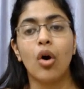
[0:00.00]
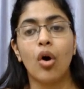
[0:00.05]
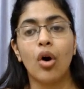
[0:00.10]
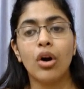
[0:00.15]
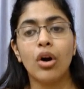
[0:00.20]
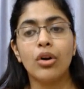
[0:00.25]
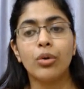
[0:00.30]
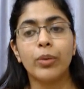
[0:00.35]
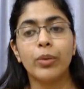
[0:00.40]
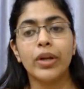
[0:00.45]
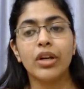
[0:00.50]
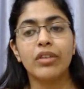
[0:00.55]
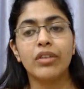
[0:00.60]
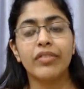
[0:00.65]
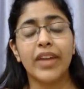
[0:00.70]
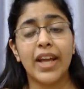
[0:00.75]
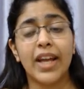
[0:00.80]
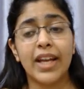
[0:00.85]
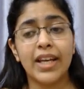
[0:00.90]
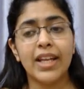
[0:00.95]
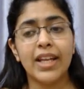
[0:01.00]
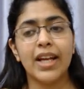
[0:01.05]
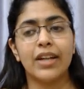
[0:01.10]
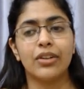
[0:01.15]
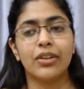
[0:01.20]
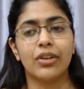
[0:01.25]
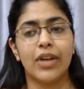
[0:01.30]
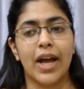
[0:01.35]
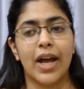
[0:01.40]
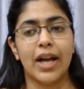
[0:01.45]
or doing of any
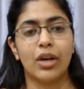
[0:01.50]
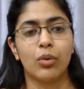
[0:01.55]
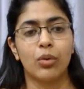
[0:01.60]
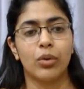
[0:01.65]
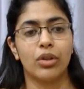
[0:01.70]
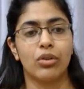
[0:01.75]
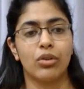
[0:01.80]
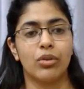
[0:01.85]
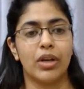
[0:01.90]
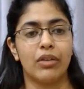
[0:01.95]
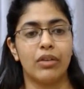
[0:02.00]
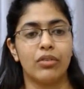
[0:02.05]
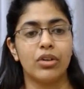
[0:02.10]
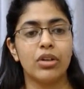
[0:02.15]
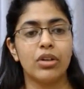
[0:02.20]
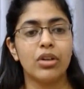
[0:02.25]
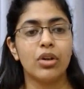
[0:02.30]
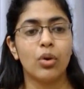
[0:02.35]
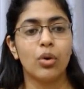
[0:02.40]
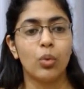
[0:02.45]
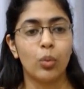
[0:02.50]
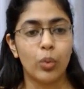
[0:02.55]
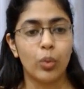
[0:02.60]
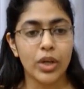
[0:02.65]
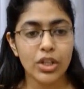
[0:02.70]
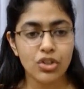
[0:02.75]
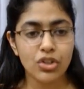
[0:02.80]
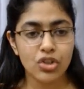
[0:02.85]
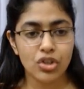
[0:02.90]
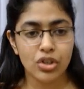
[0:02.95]
other act whatsoever
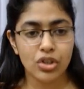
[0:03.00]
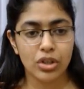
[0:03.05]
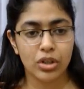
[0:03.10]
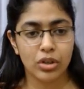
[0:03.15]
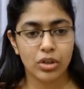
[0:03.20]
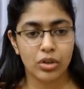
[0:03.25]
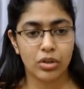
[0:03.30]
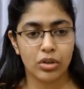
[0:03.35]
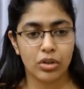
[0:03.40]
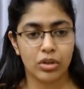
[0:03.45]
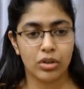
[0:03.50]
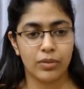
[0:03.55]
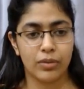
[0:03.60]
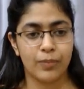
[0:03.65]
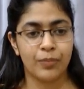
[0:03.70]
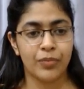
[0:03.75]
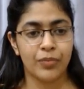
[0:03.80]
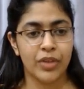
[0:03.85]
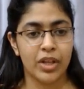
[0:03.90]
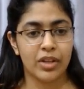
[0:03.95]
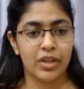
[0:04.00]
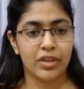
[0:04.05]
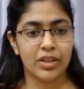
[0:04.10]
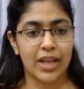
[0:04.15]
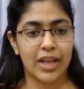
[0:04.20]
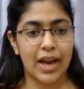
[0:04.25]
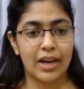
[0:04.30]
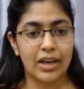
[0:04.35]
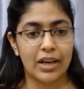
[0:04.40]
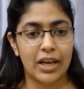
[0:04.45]
which
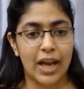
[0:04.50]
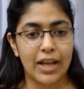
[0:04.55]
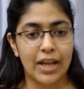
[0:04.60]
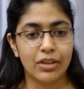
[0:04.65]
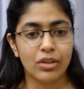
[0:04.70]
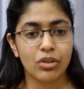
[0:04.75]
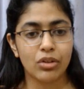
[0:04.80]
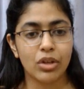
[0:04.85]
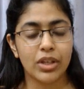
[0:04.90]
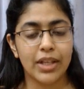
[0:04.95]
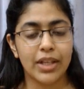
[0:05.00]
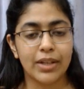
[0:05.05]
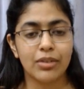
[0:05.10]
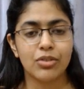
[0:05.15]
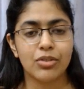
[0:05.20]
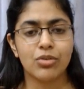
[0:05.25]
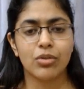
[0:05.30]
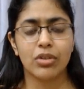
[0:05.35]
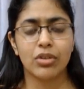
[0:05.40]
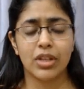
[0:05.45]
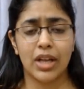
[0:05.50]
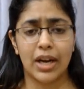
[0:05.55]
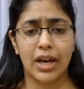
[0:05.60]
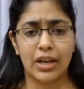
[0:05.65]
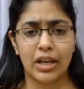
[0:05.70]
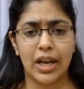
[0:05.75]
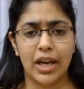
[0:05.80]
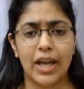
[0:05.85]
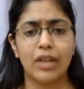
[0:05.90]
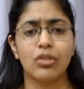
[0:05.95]
scandalizes or tends to
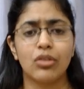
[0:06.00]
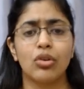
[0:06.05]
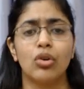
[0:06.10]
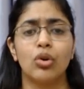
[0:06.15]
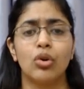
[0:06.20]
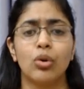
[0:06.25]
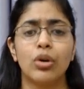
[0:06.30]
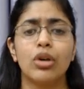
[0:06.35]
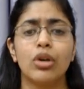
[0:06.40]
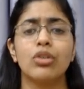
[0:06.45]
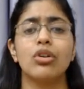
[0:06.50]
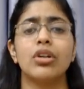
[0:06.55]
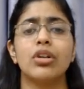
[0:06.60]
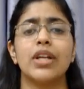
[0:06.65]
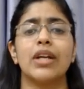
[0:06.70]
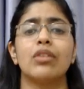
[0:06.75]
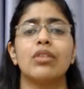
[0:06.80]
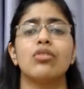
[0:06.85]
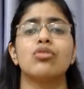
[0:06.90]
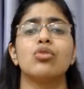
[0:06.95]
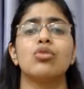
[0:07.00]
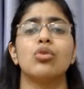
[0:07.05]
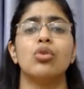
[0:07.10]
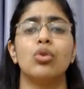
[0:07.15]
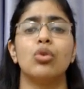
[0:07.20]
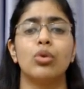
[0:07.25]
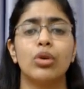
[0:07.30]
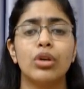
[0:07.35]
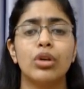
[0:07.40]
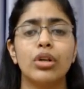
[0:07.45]
scandalize or lowers or tends to
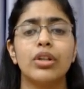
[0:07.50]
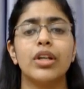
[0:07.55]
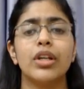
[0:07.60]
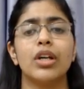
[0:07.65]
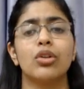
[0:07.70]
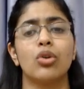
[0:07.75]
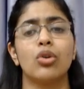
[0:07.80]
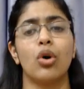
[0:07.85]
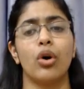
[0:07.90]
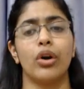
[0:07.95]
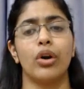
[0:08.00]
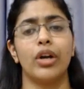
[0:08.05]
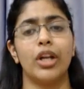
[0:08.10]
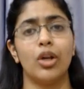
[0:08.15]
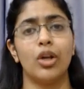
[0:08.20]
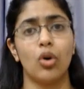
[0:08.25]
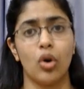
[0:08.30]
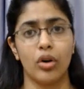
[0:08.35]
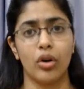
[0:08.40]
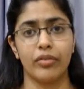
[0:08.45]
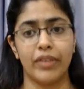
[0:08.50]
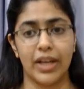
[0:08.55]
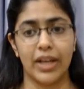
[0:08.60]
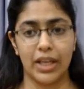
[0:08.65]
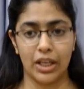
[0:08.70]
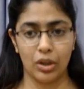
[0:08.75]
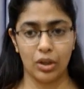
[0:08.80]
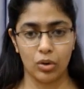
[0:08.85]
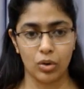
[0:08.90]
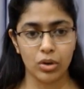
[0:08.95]
lower the authority of
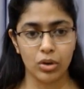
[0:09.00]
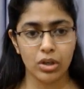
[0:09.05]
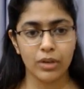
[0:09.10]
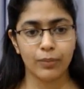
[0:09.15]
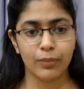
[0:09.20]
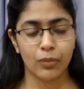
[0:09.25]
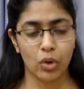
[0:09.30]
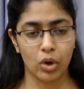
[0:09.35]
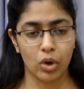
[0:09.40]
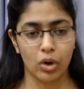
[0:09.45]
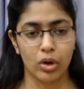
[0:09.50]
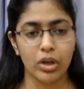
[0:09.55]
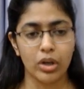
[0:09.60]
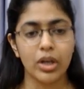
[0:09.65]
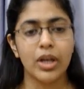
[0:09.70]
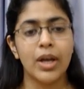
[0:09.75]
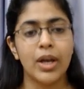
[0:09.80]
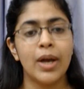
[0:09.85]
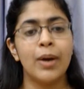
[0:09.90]
any court, or